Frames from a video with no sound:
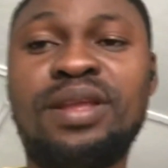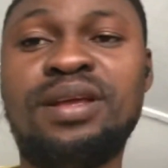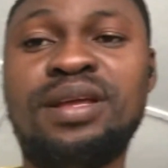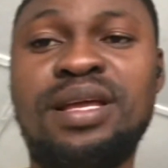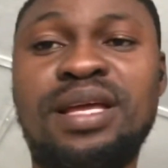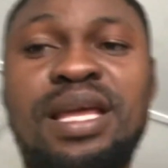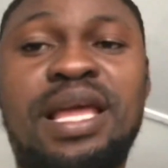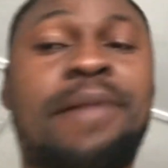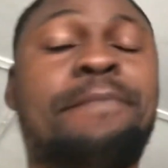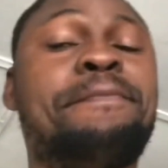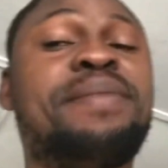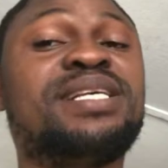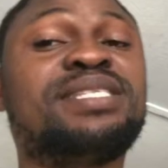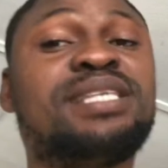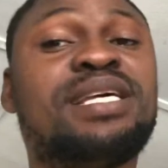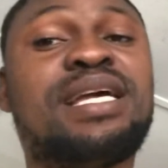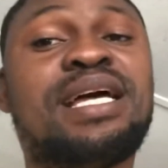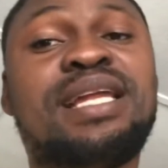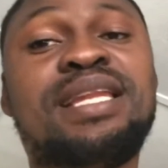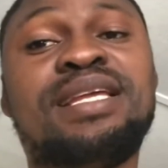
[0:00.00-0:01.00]
And
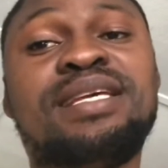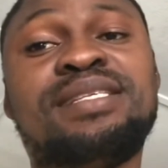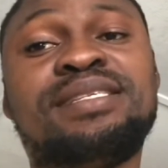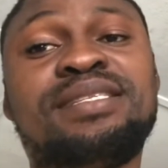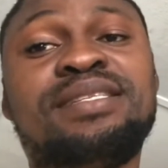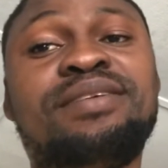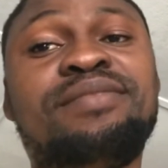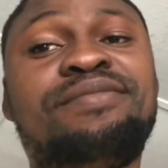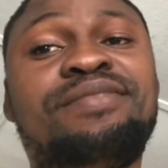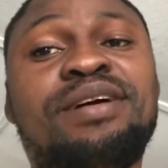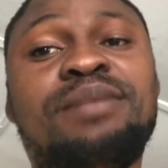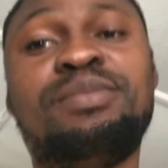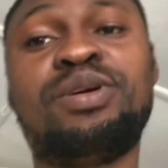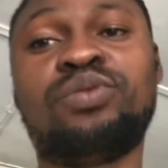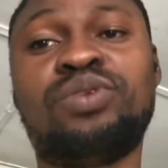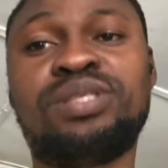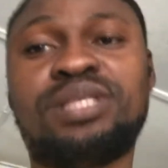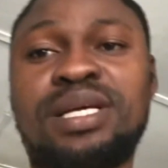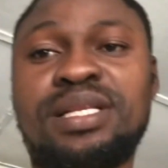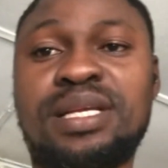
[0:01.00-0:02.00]
basically, snail farming
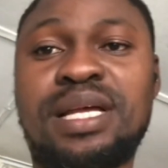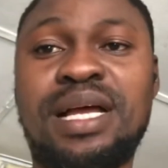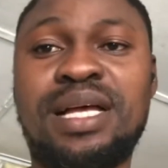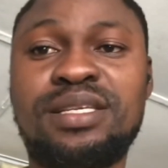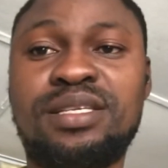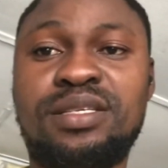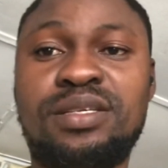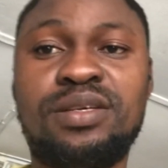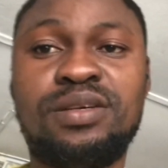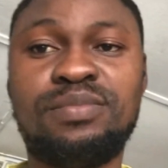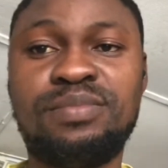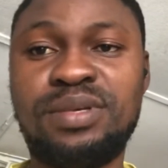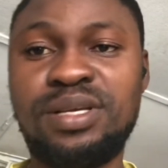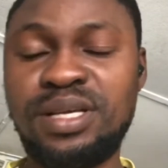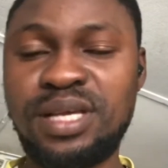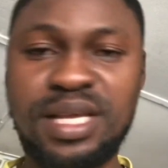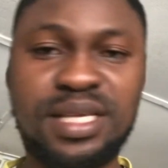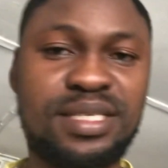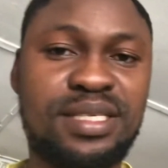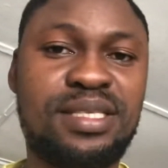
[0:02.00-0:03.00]
without calcium
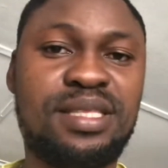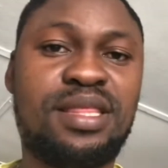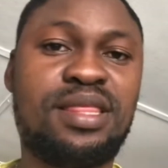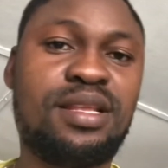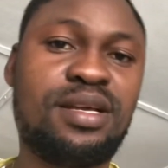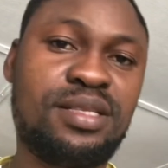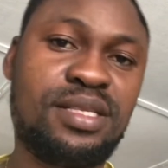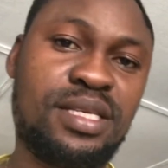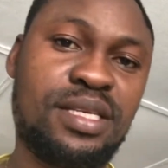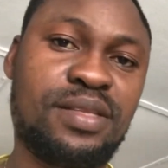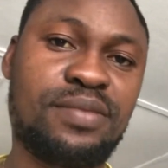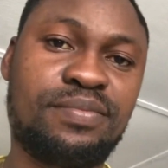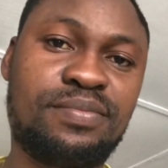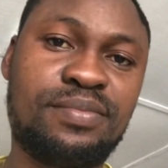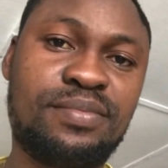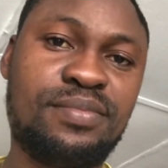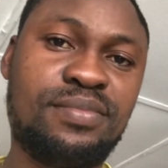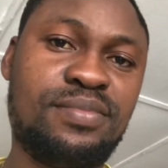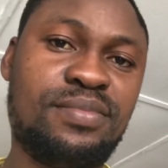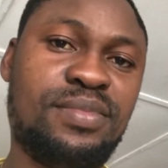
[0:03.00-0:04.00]
is nothing.
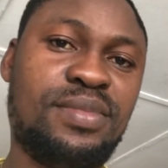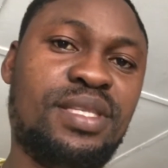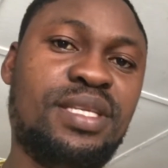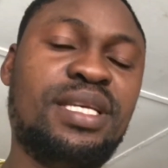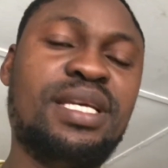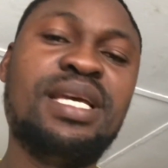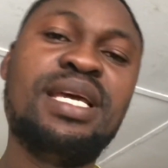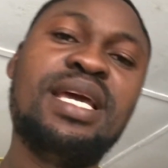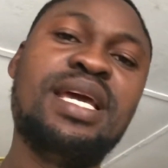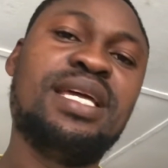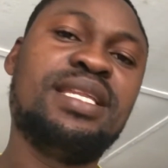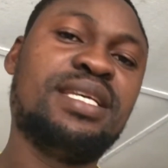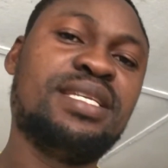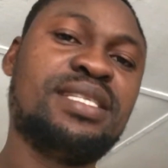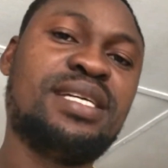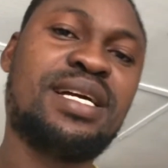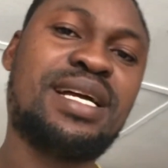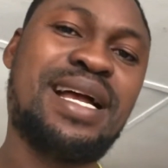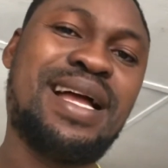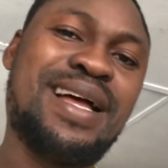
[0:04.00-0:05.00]
It is the
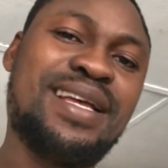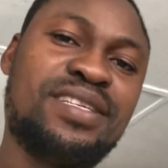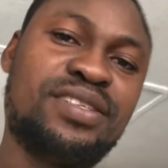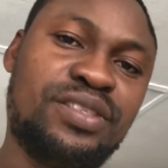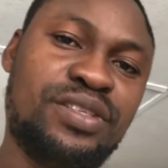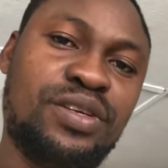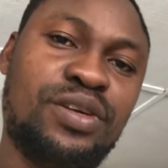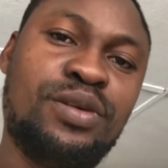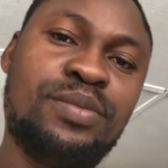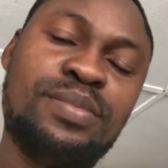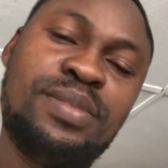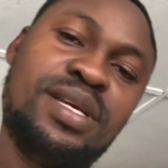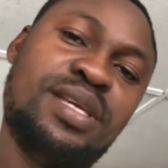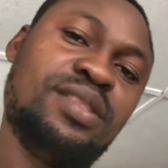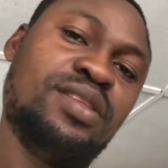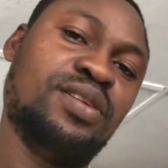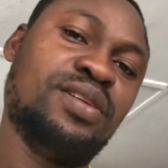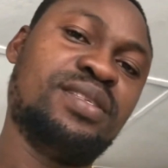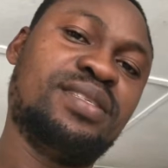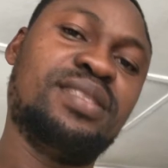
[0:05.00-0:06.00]
calcium in
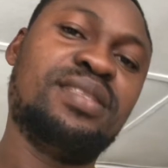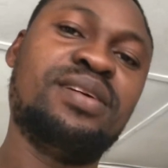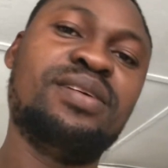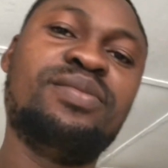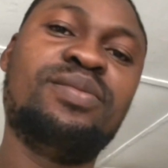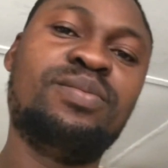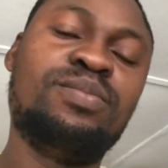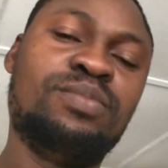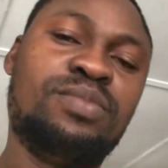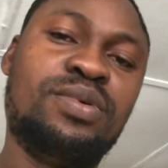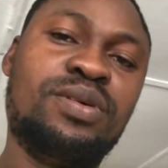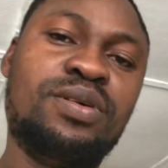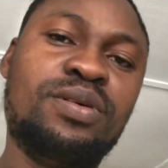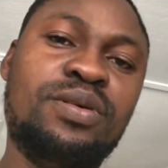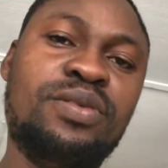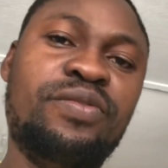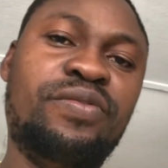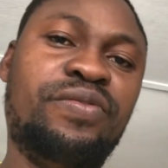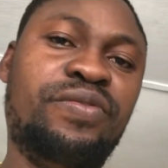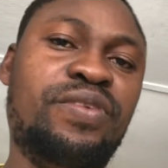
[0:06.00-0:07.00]
your snail
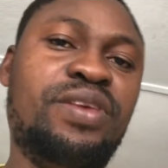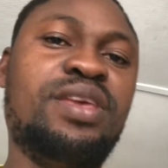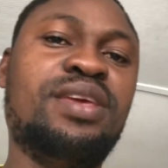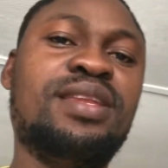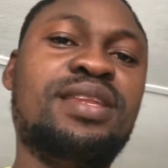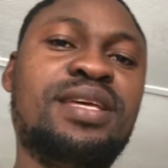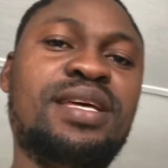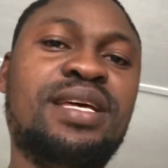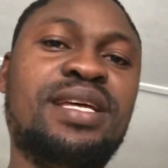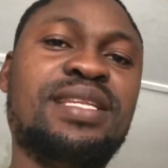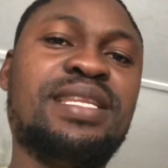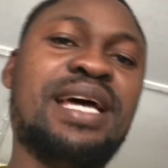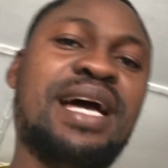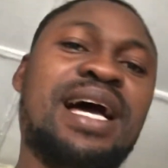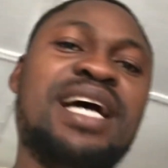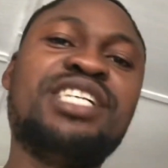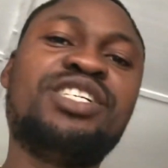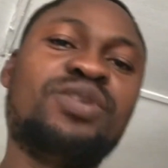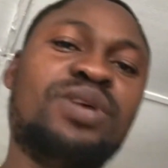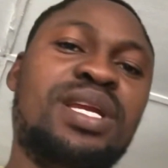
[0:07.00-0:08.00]
feed that
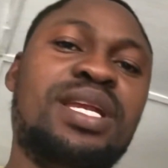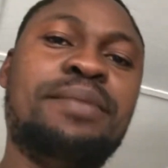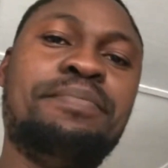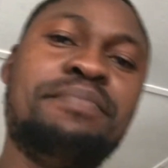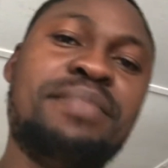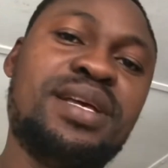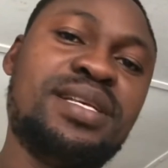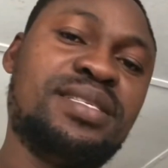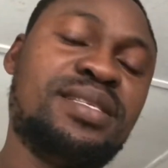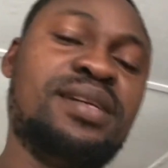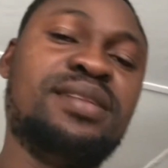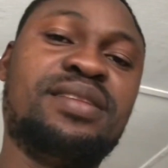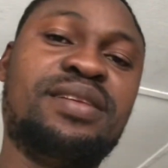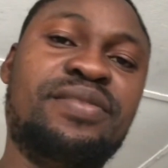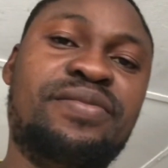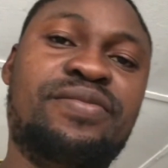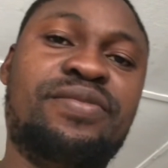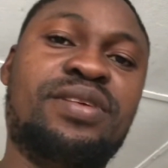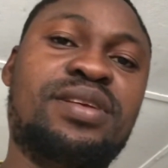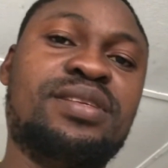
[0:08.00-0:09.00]
actually makes the
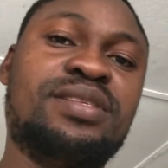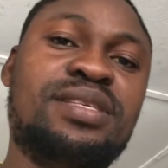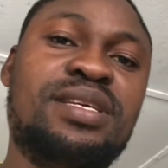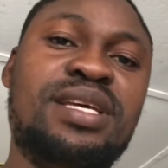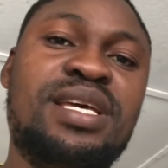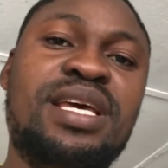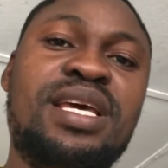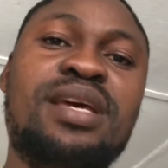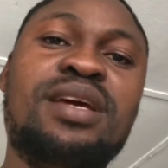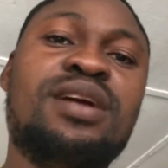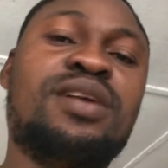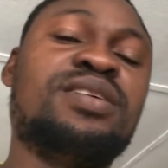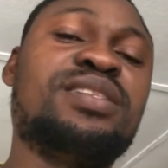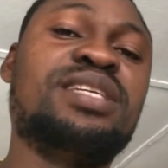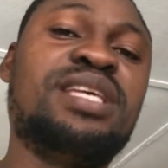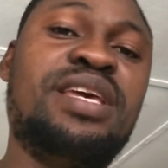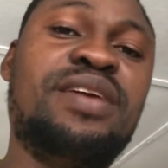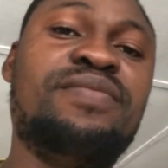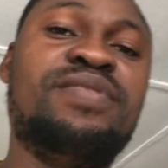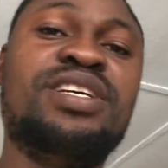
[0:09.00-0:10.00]
difference. Because
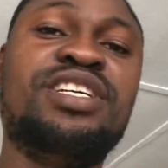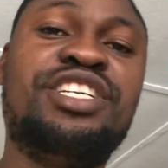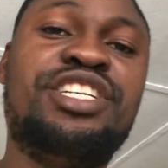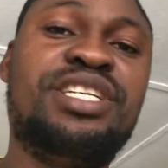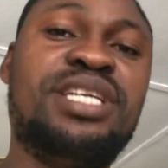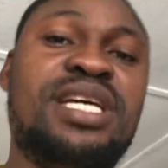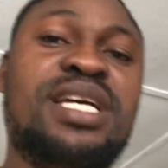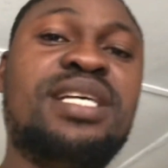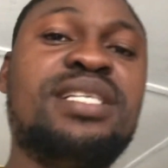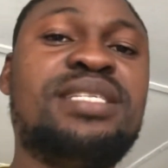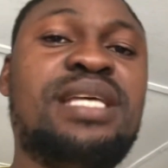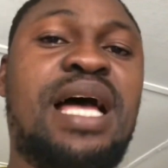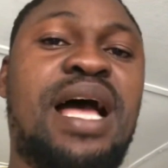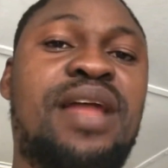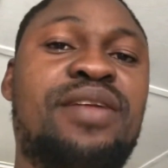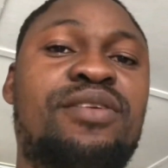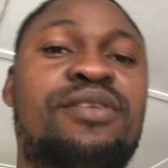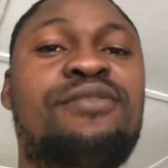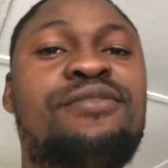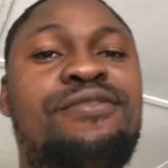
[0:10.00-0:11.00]
if the shells are
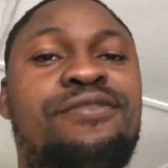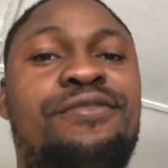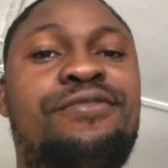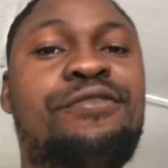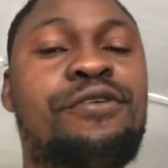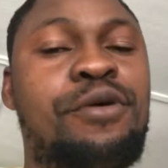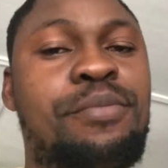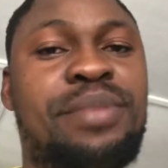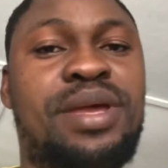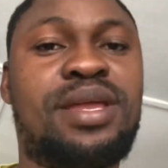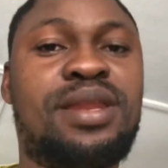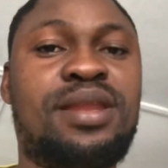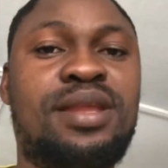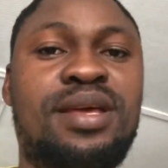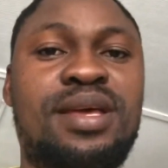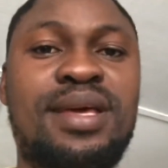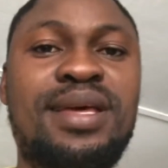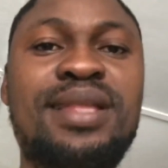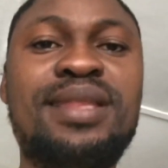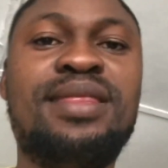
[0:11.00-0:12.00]
not forming,
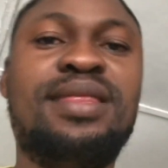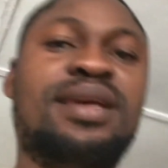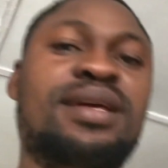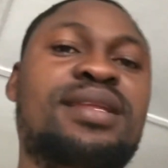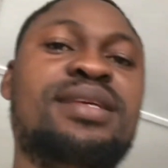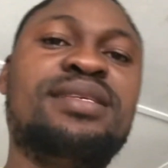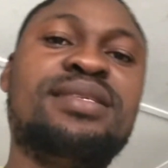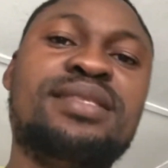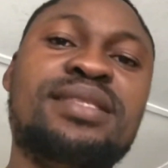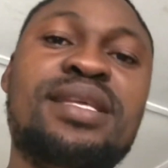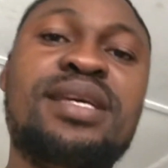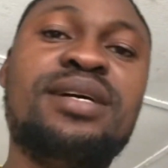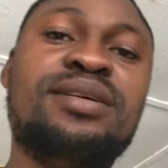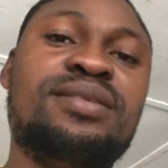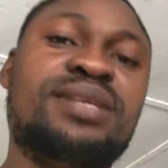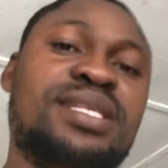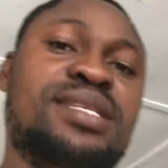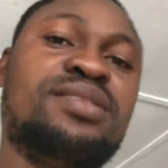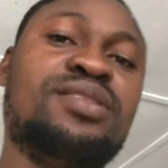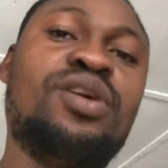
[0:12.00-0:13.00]
then the snail
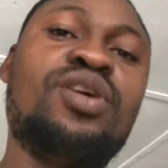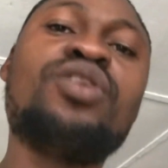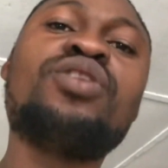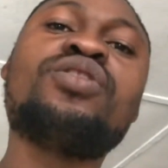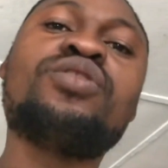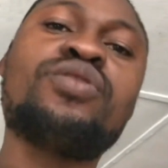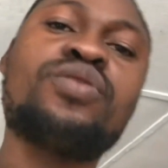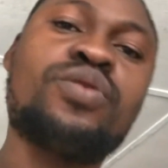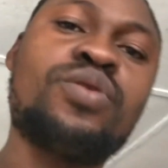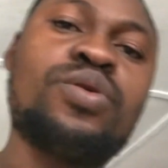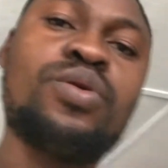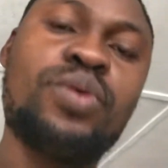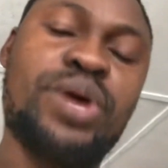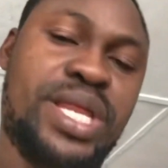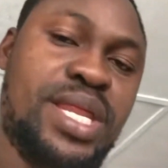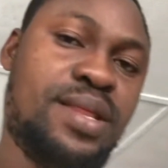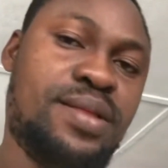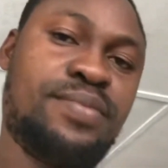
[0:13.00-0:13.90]
is not growing.